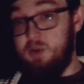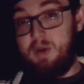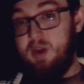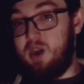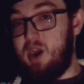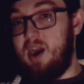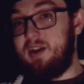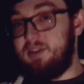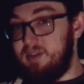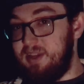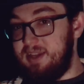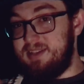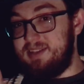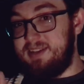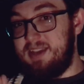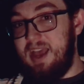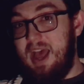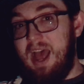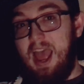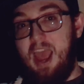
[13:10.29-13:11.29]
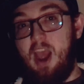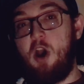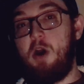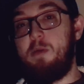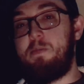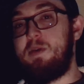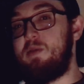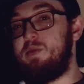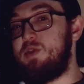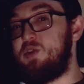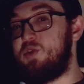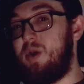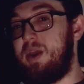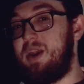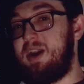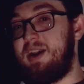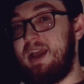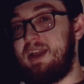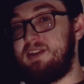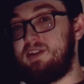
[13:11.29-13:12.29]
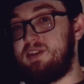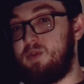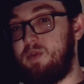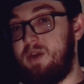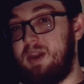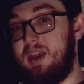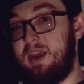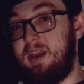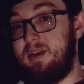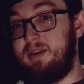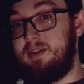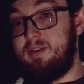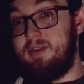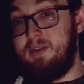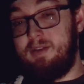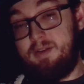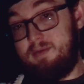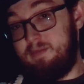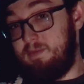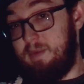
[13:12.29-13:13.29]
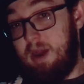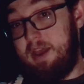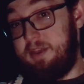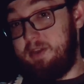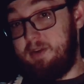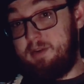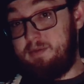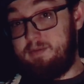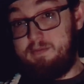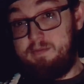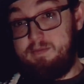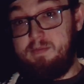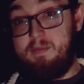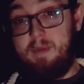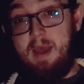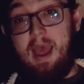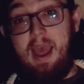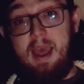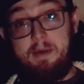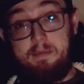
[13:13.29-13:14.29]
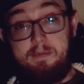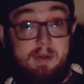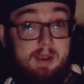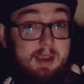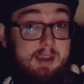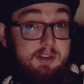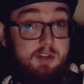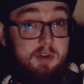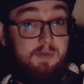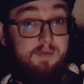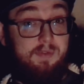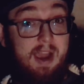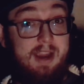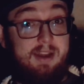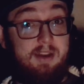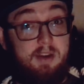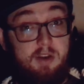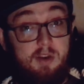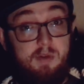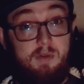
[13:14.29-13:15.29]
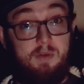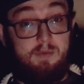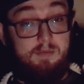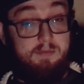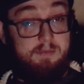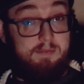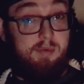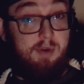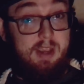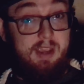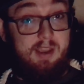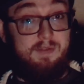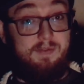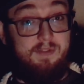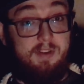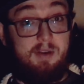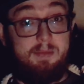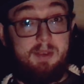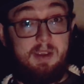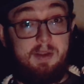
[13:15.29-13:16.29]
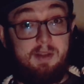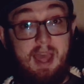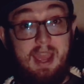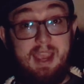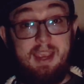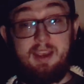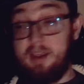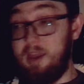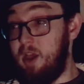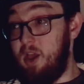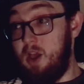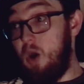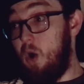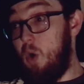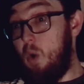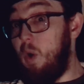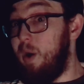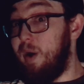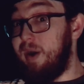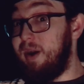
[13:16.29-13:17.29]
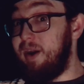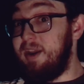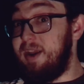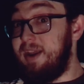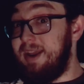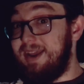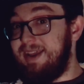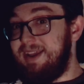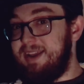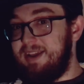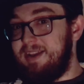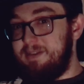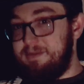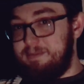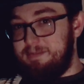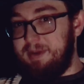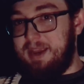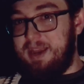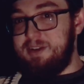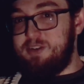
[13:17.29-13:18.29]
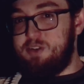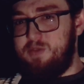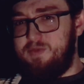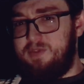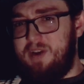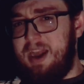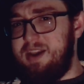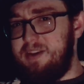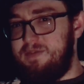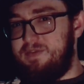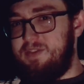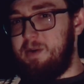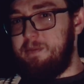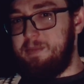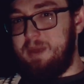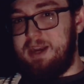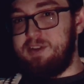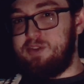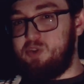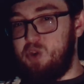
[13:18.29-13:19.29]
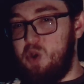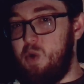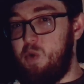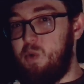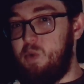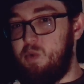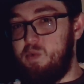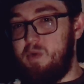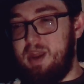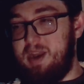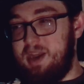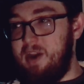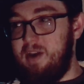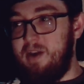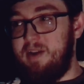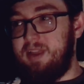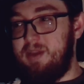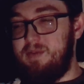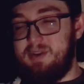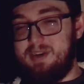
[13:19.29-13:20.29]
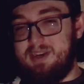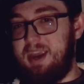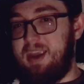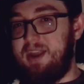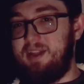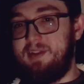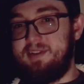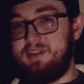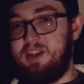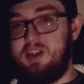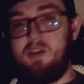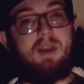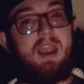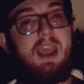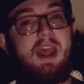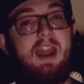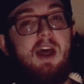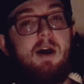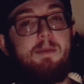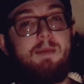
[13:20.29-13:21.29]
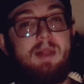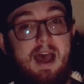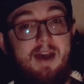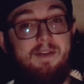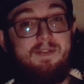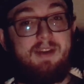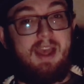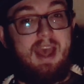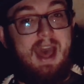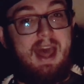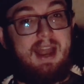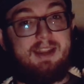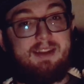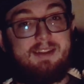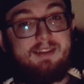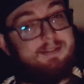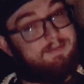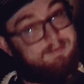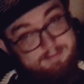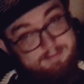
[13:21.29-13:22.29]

regardless, I hope you enjoy tonight's screening, either because you find a new, pretty good film that you like, or because you find a film that is so inherently ridiculous that you can't help laughing at it.